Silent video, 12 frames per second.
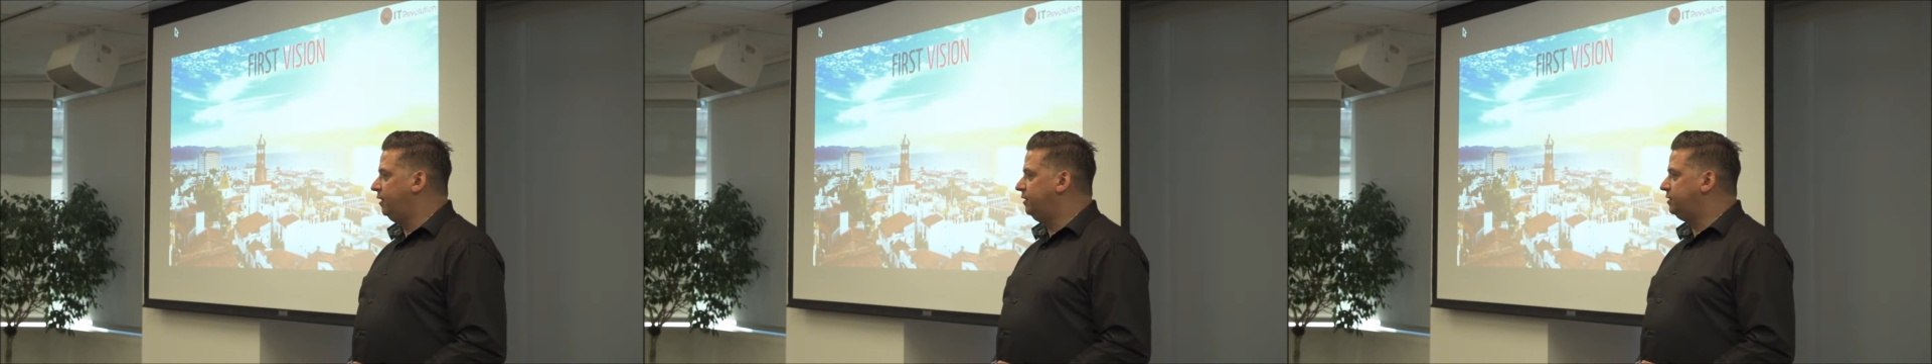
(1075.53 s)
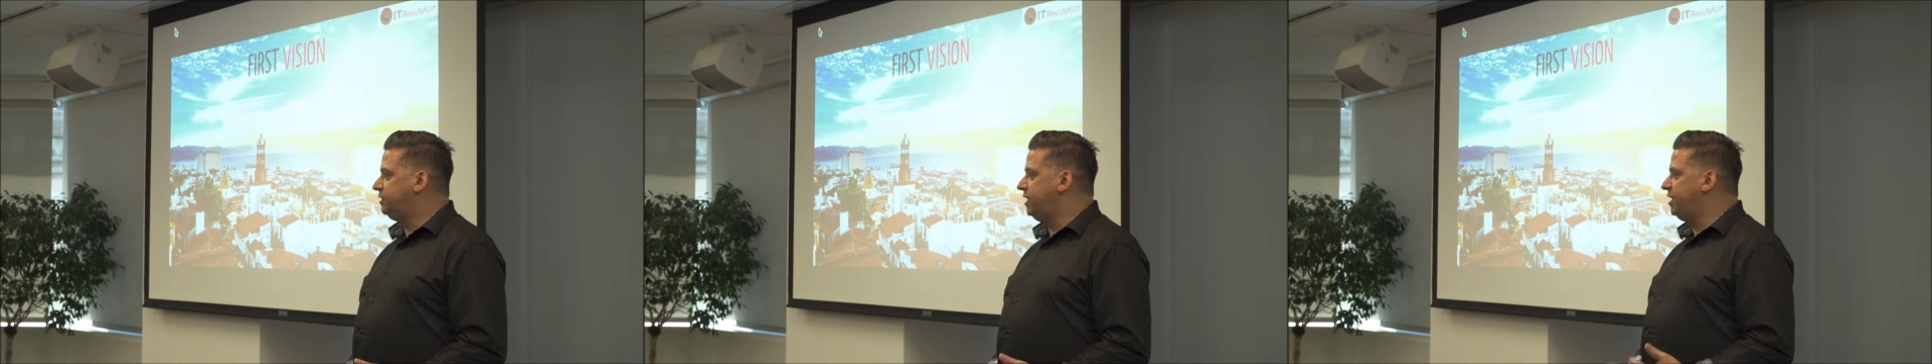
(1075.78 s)

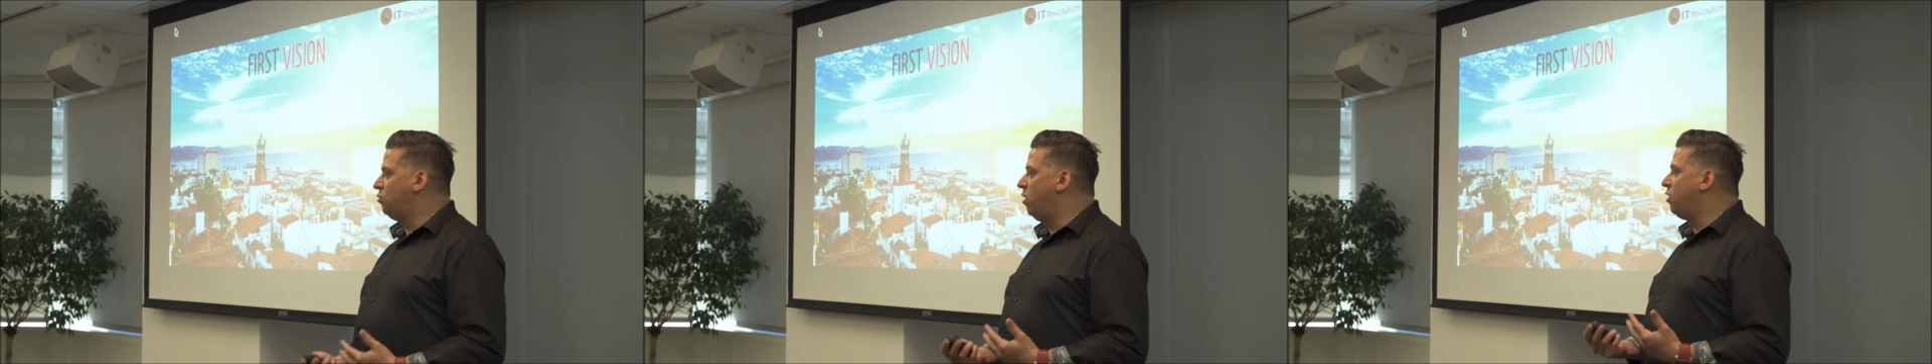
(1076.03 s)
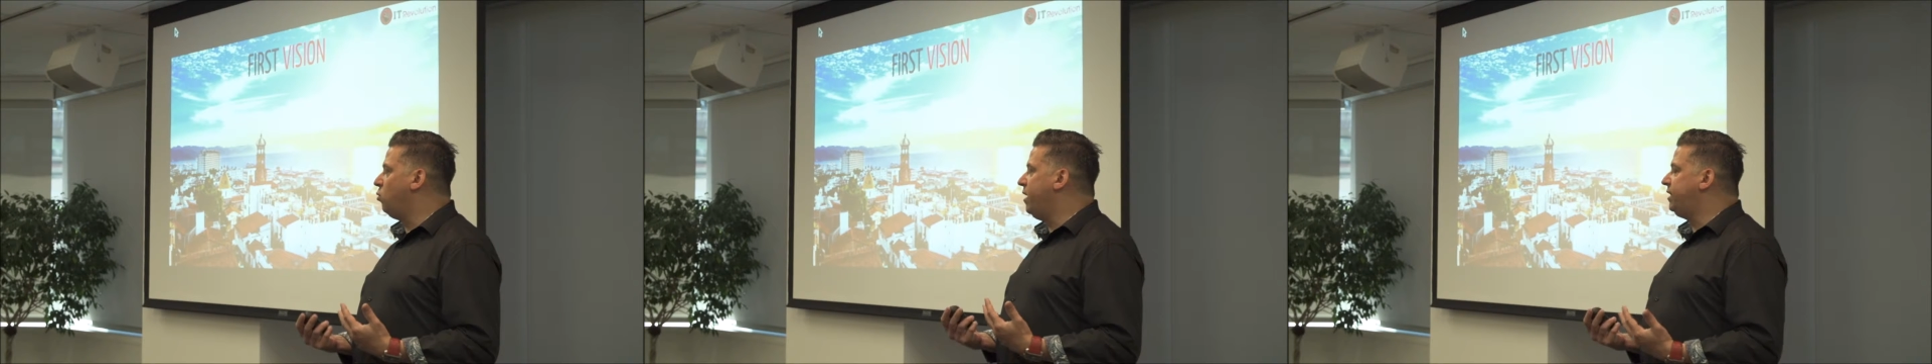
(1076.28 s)
See, I didn't
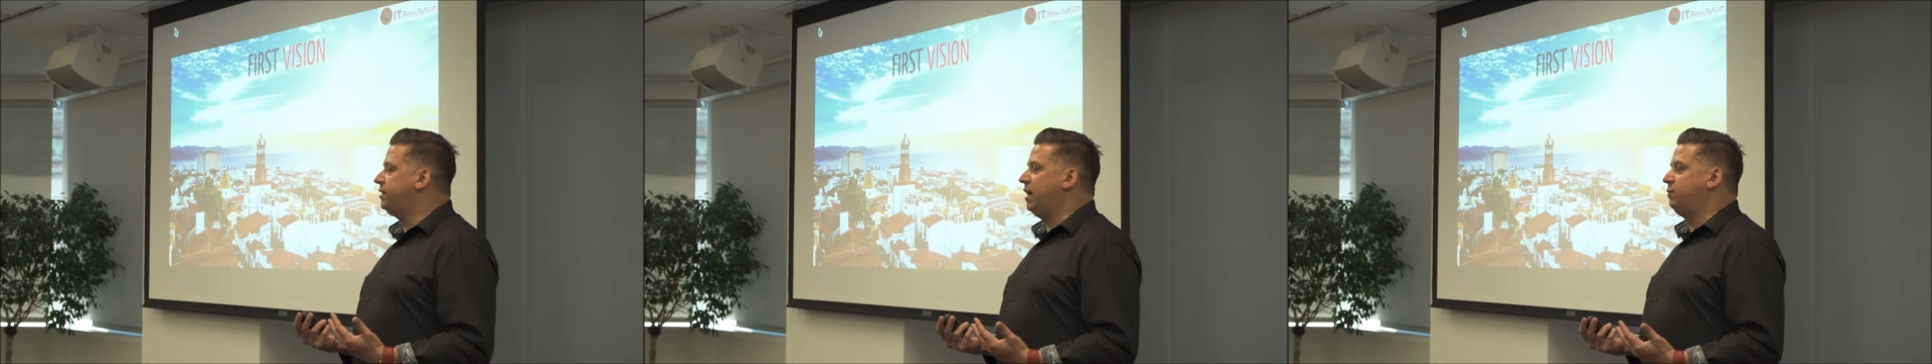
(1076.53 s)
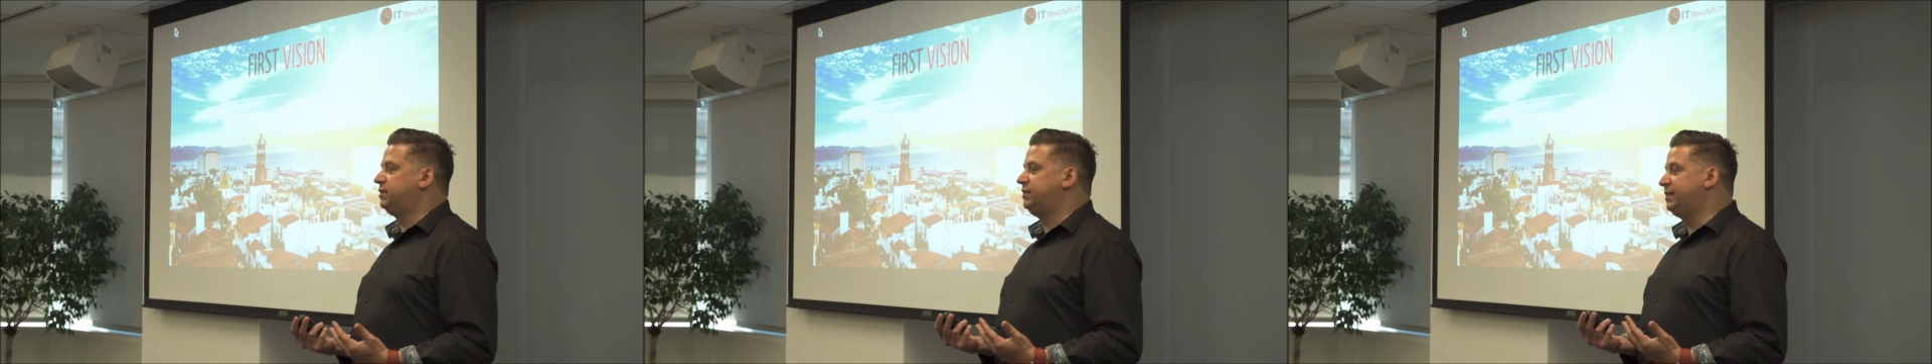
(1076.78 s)
want to wait till I
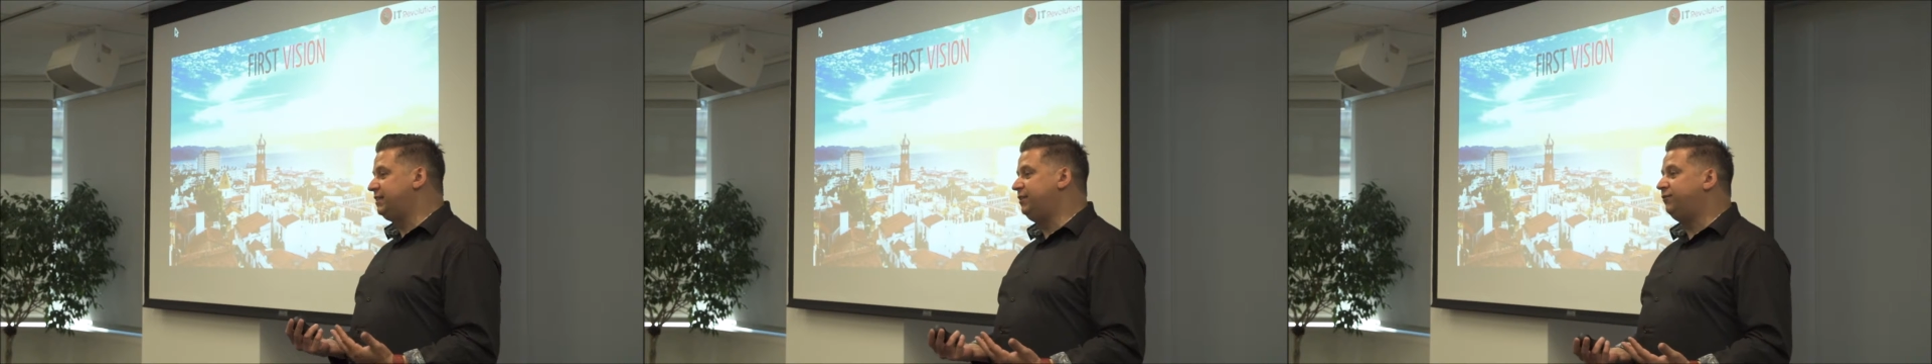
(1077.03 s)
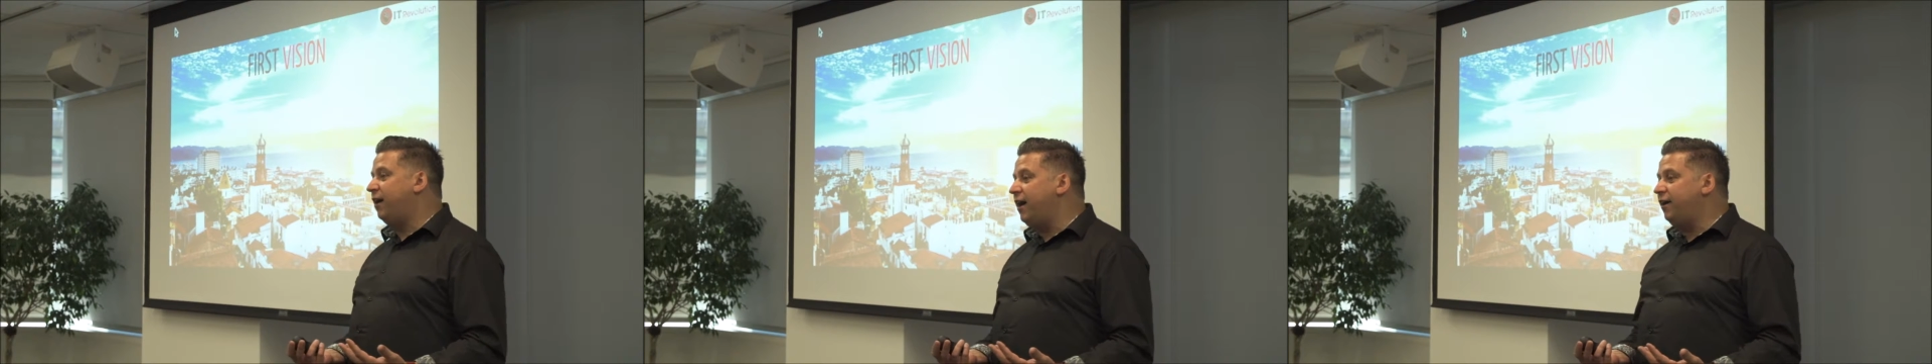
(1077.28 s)
was
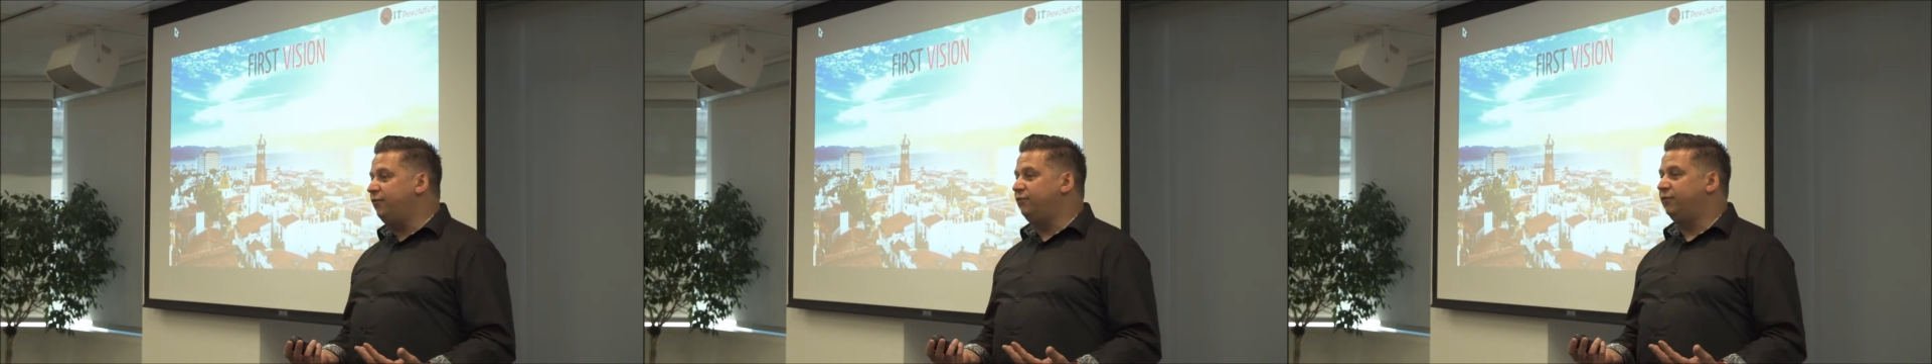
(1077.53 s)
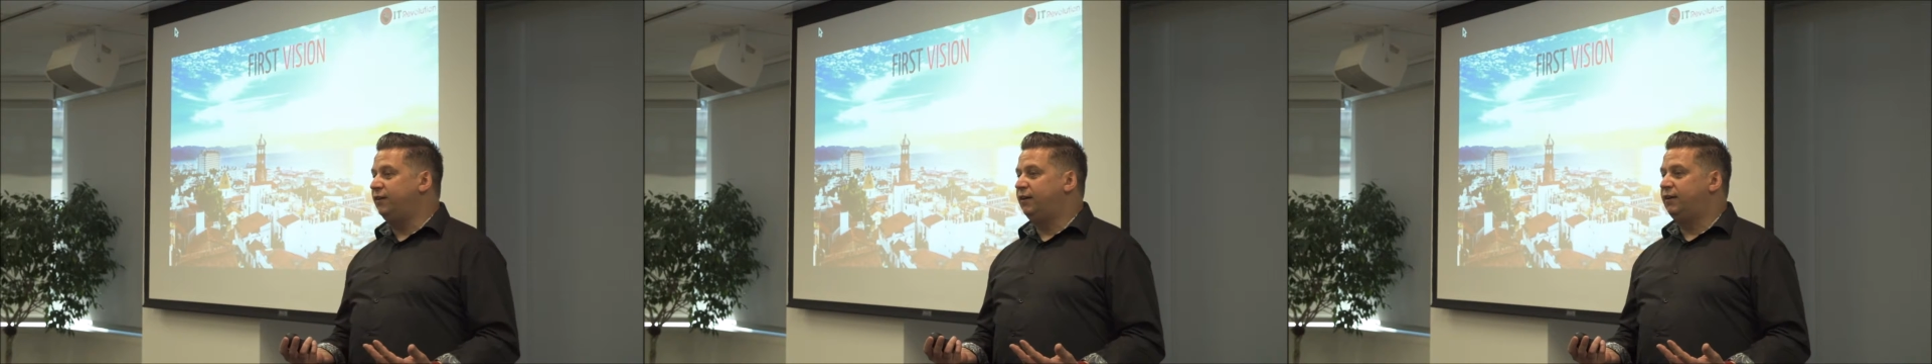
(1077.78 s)
65
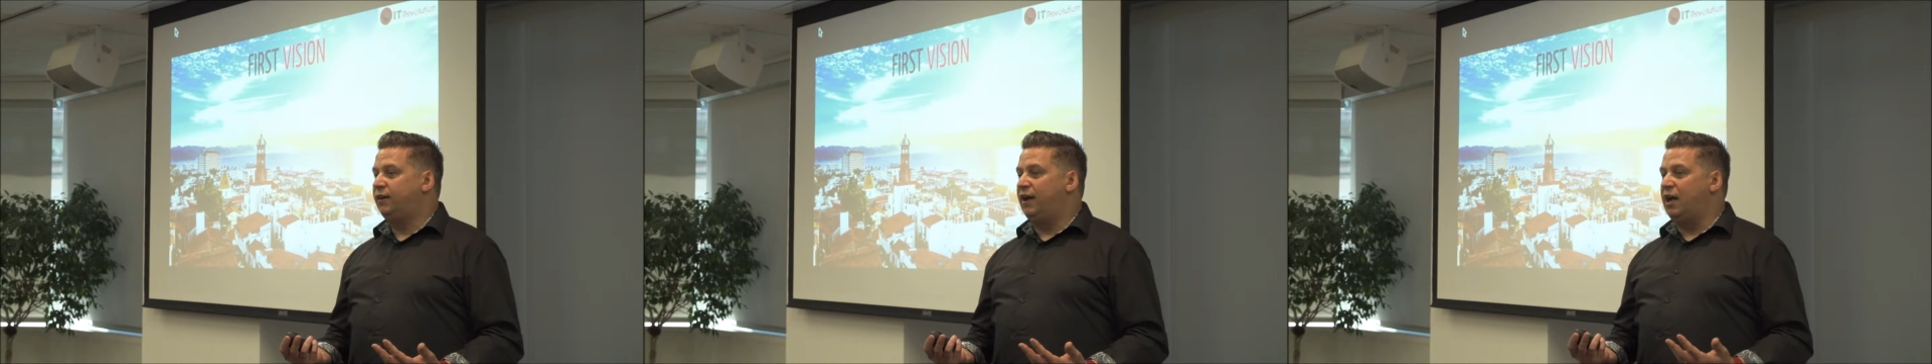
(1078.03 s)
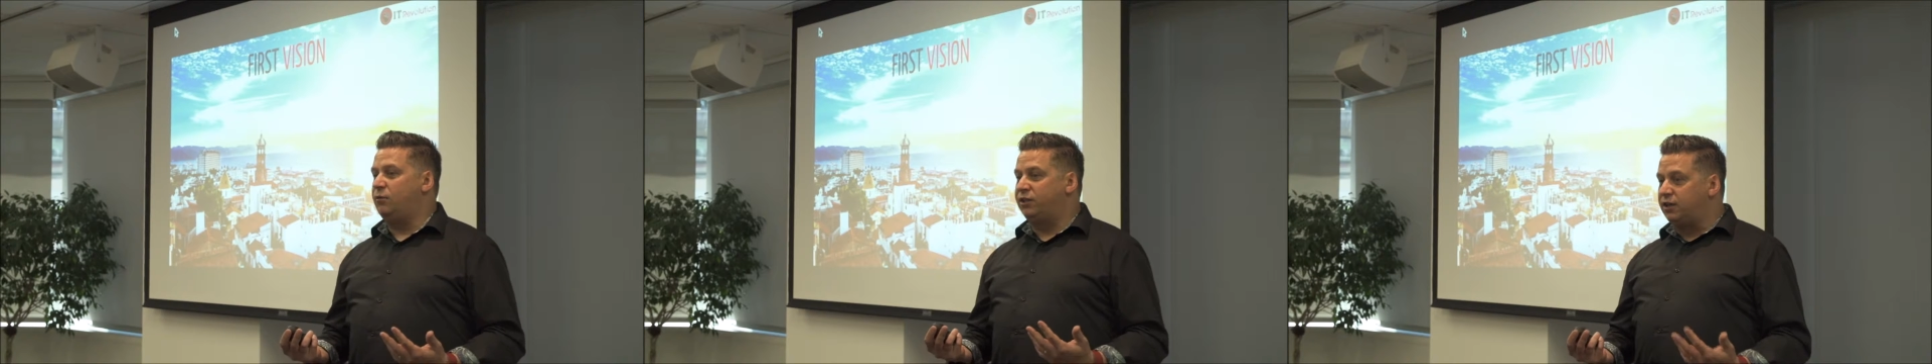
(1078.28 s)

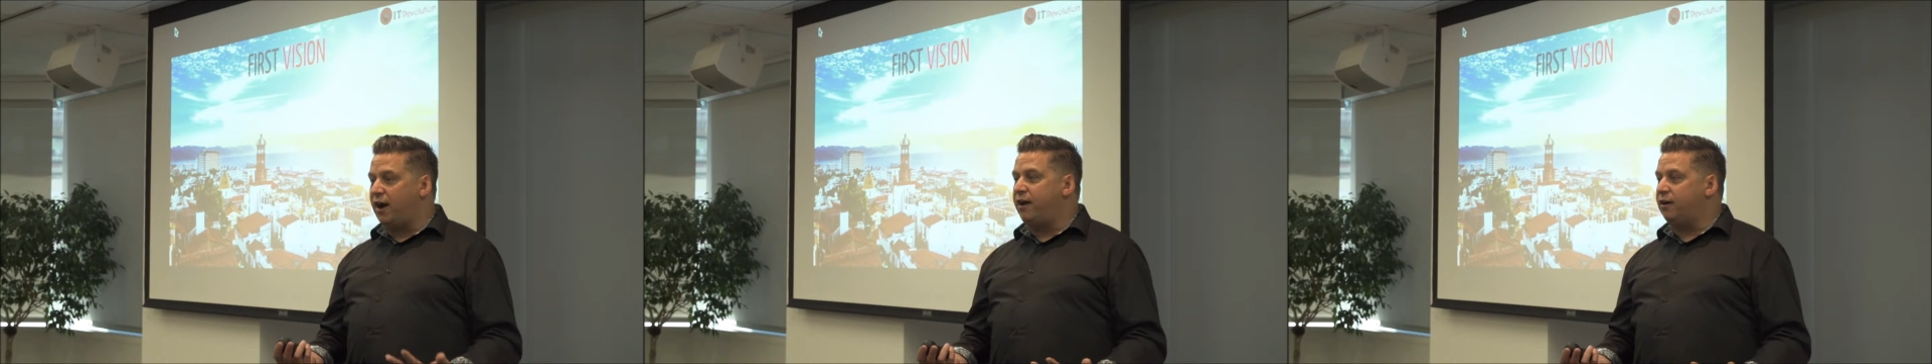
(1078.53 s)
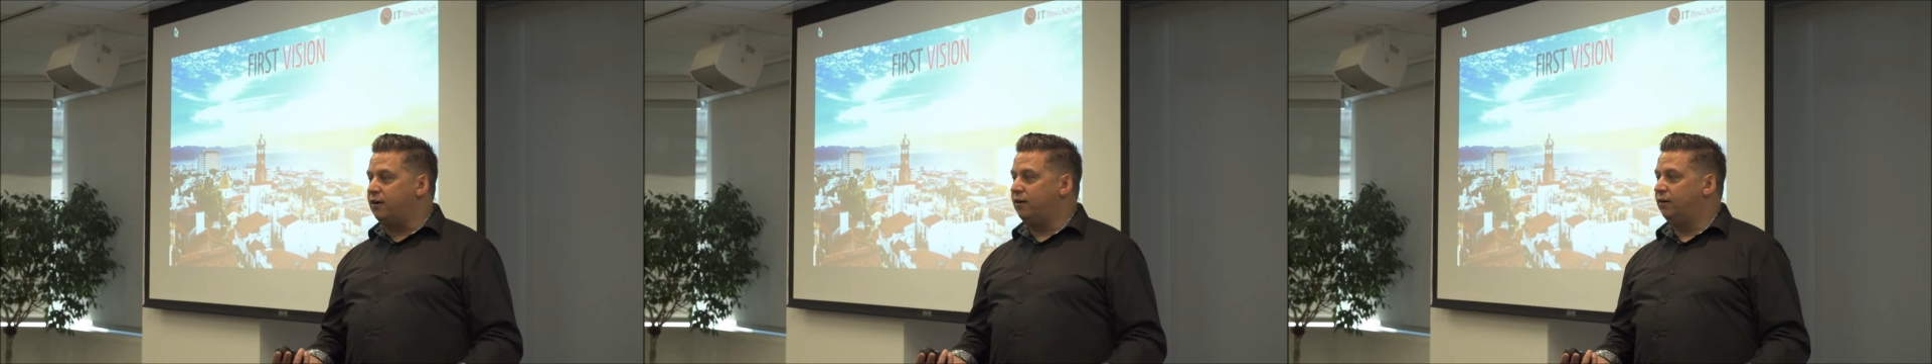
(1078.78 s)
and retire